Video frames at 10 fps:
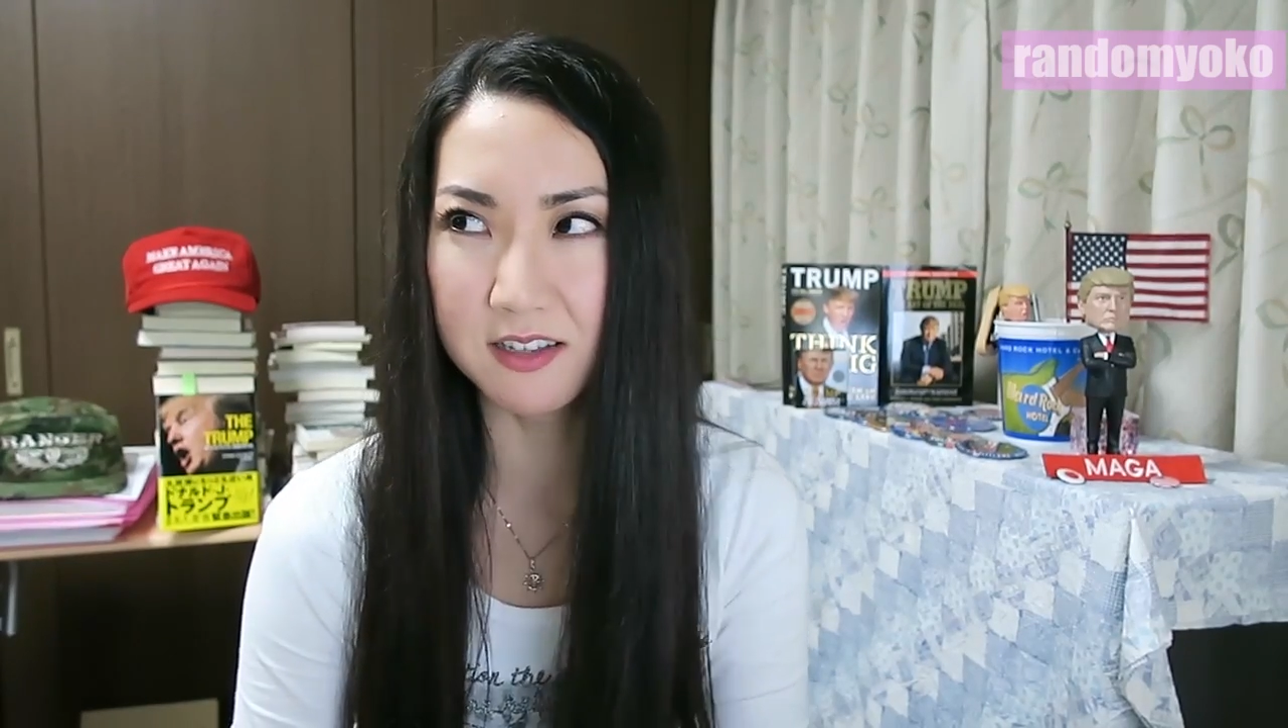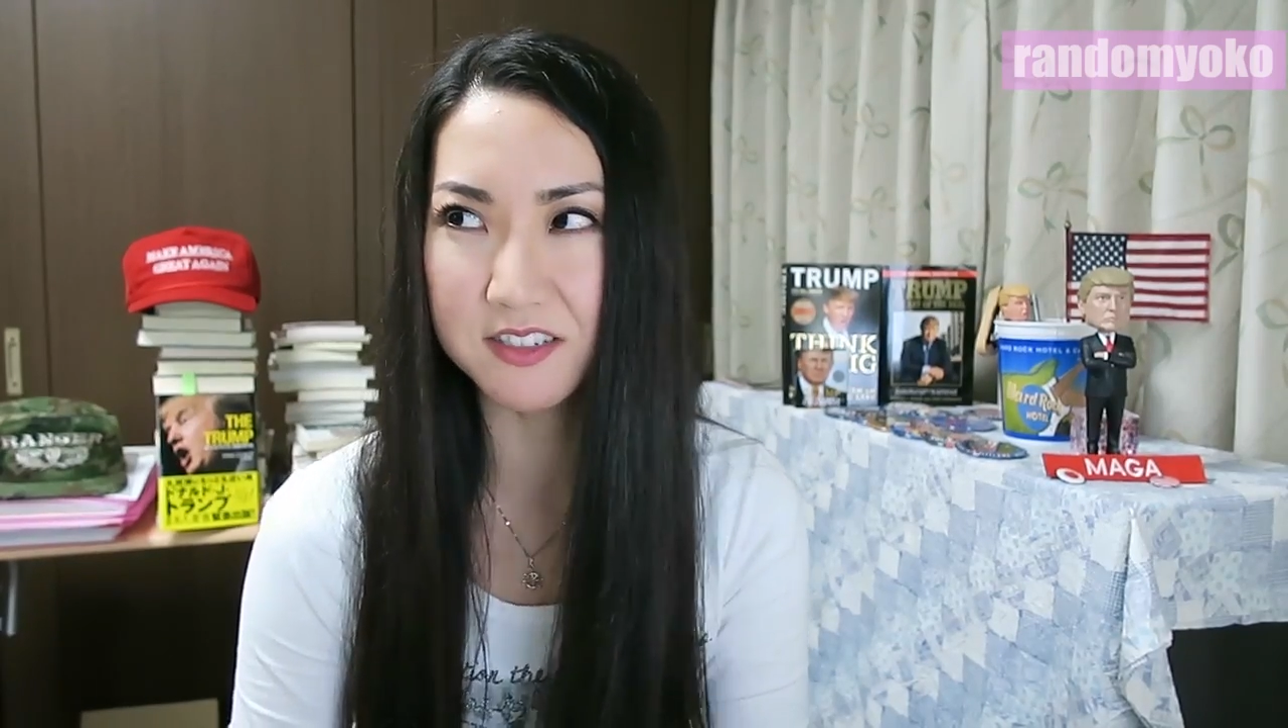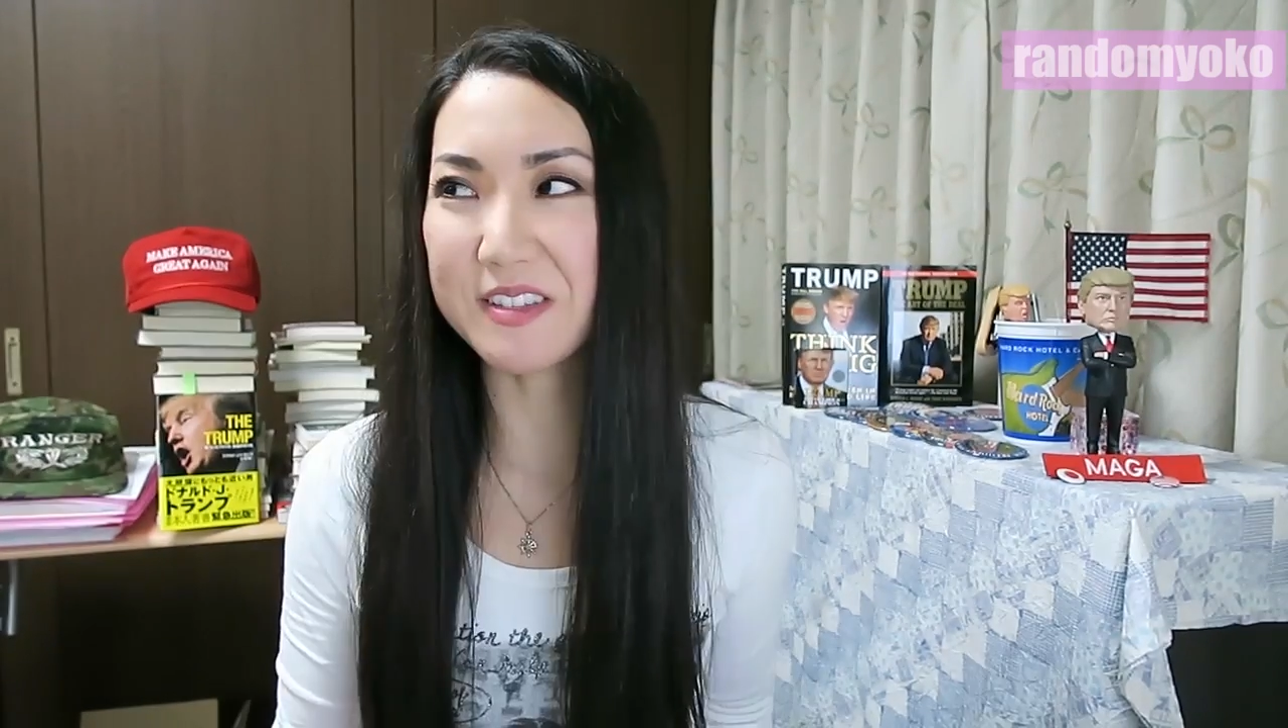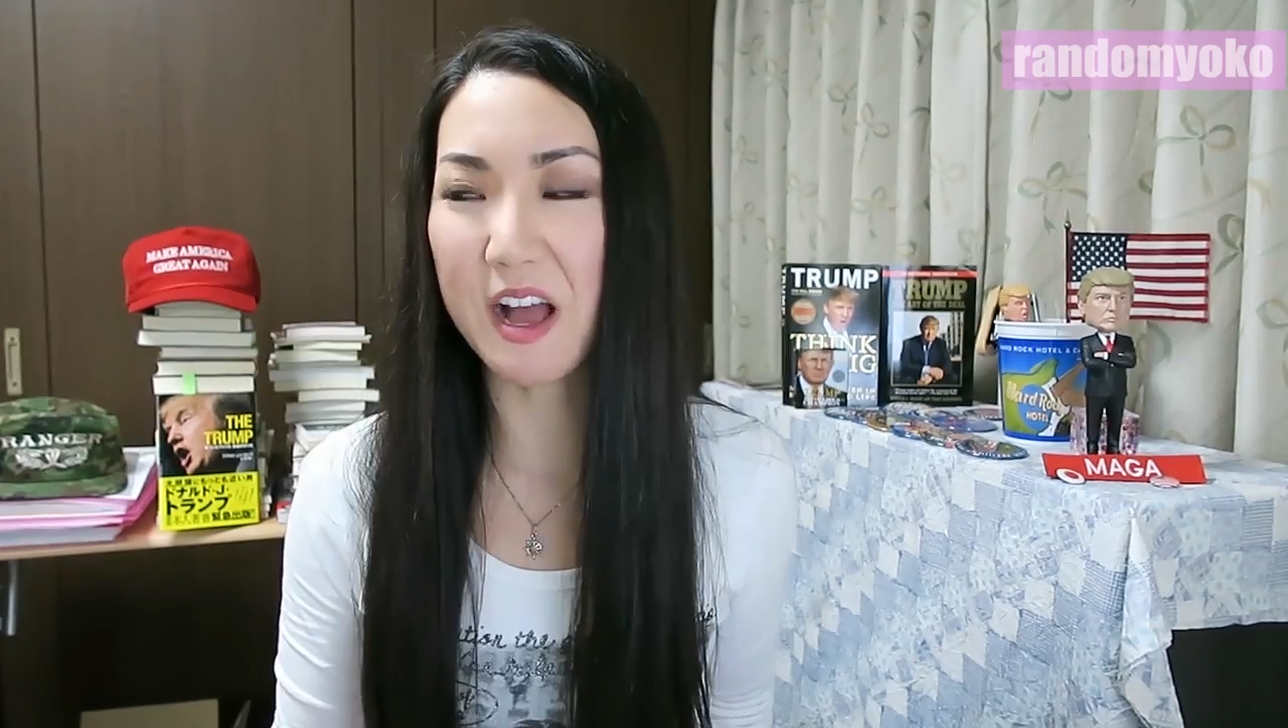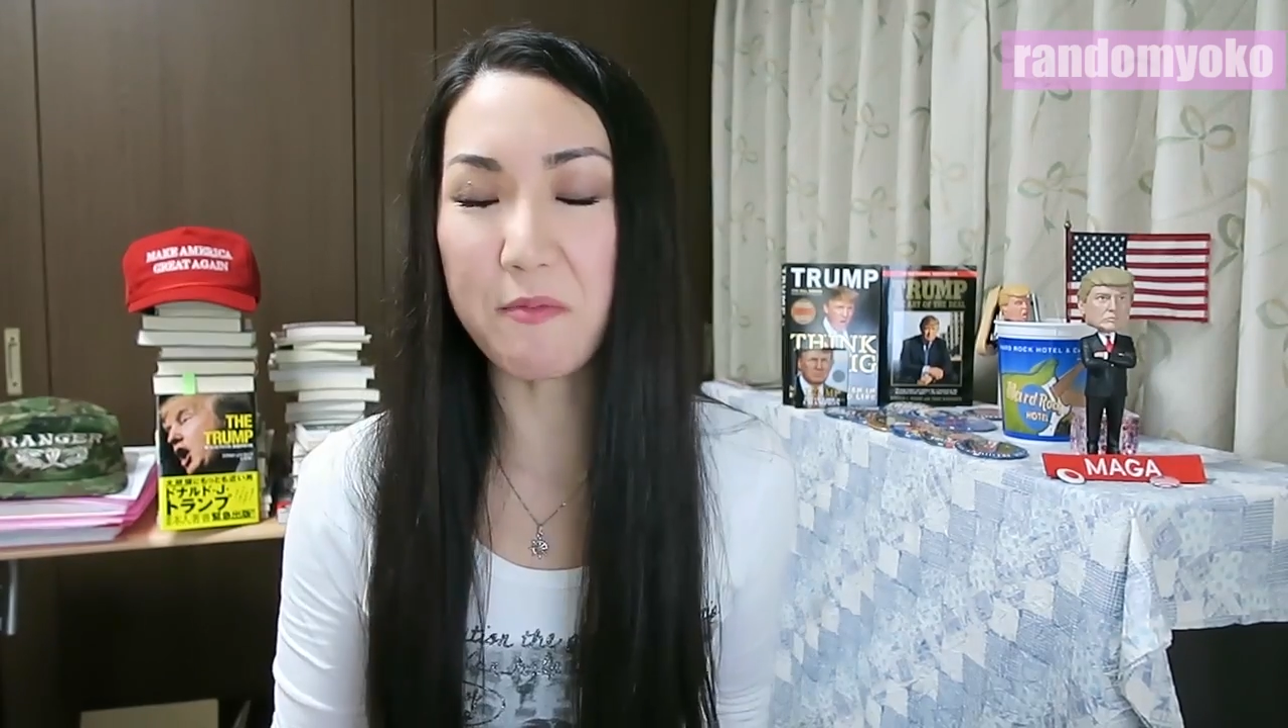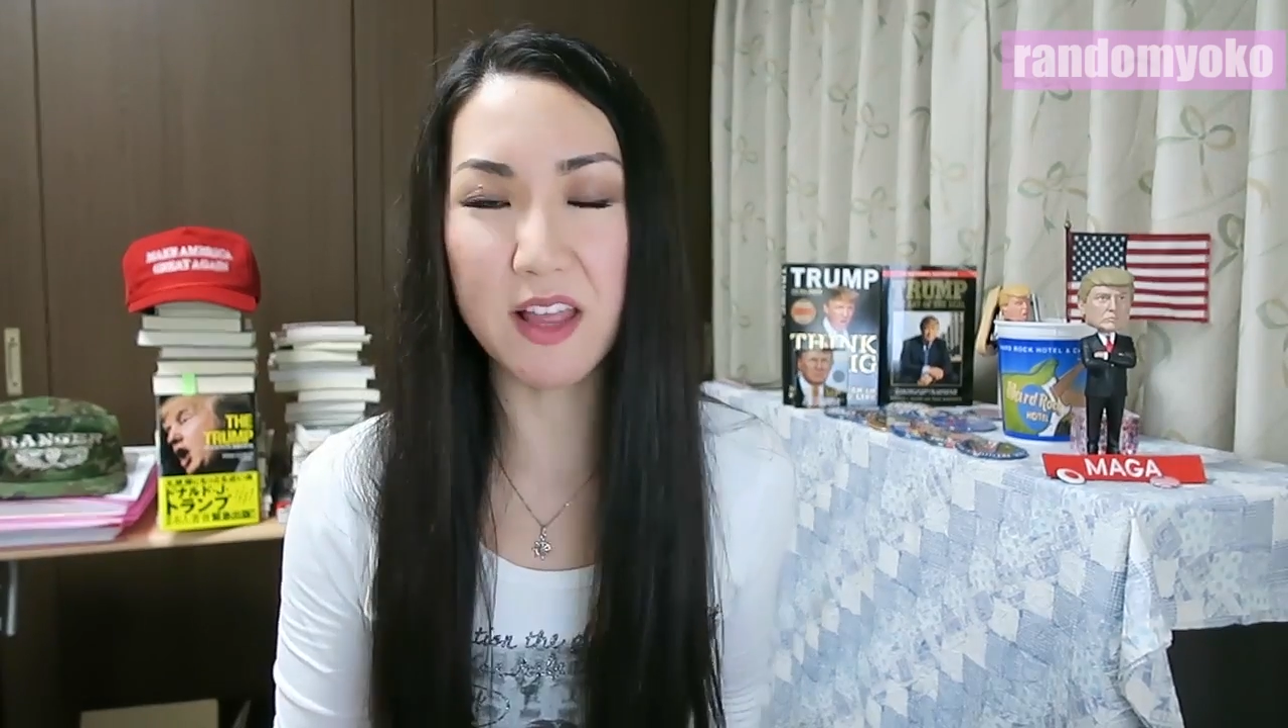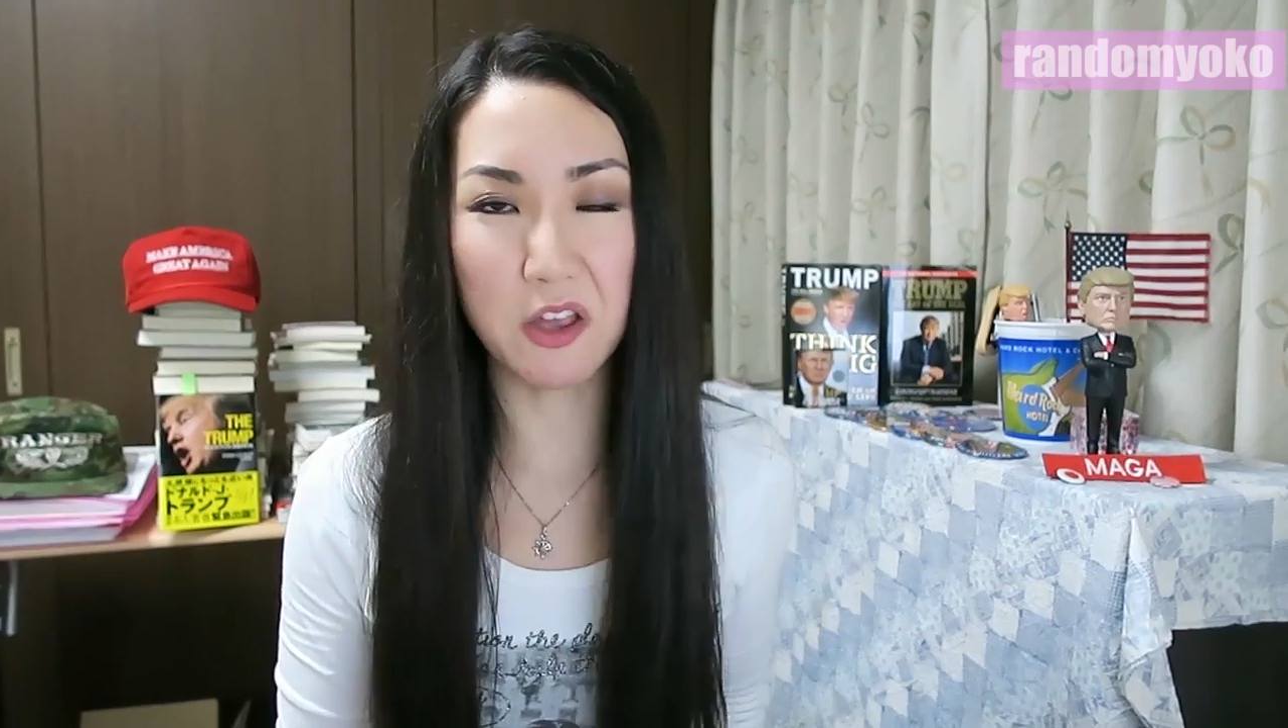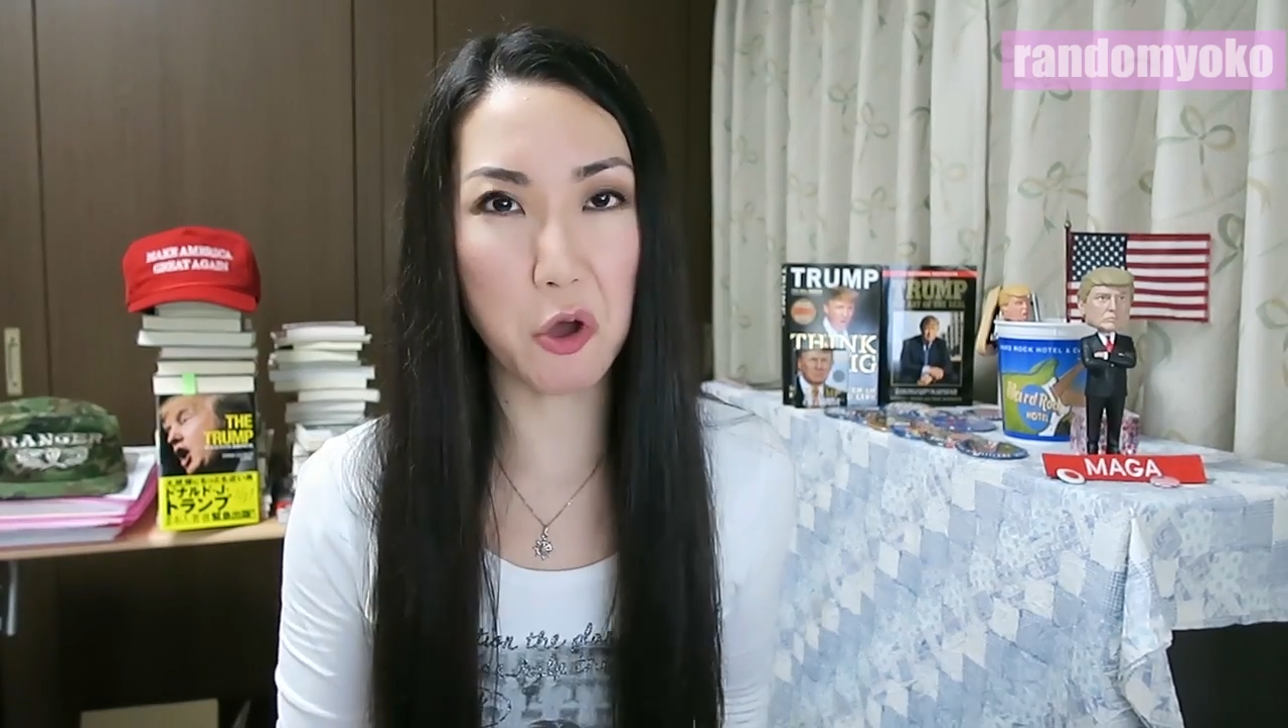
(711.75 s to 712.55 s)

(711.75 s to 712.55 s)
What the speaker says: So I'm like,